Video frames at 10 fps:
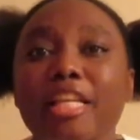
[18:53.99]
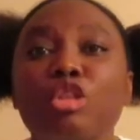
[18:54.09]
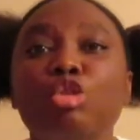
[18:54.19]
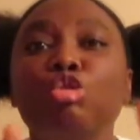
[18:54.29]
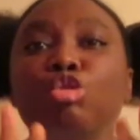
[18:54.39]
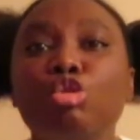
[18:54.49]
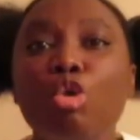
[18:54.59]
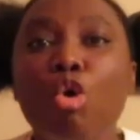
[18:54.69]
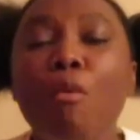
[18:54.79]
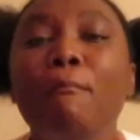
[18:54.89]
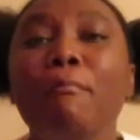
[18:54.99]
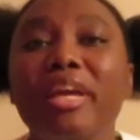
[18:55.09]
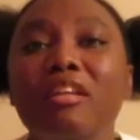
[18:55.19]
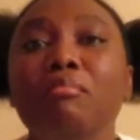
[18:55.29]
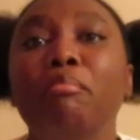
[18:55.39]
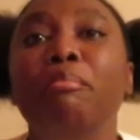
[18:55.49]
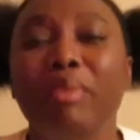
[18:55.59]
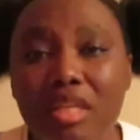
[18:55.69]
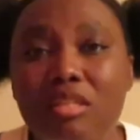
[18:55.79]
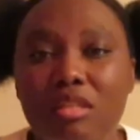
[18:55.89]
He's so mean
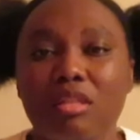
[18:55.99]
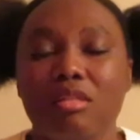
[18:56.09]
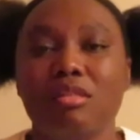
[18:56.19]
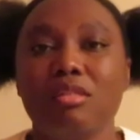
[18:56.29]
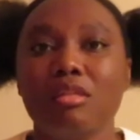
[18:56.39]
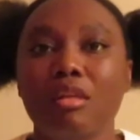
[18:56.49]
business.